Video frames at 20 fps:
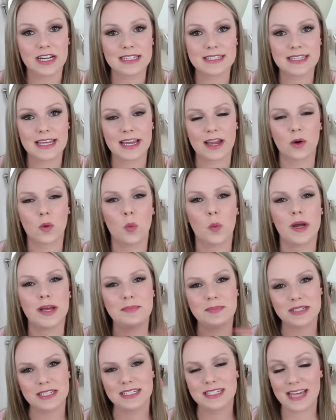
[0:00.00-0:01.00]
It's like a
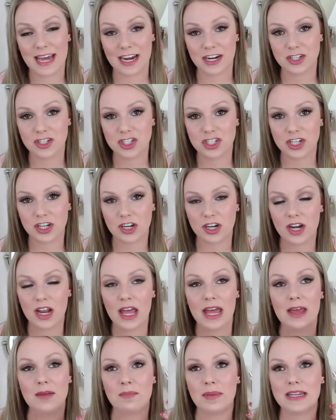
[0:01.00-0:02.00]
whipped texture,
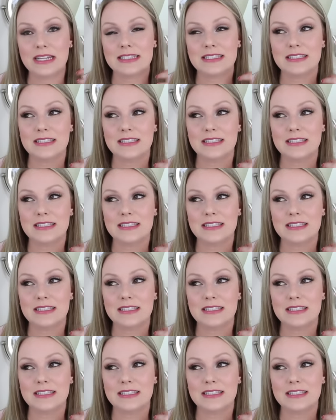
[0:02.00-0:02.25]
but it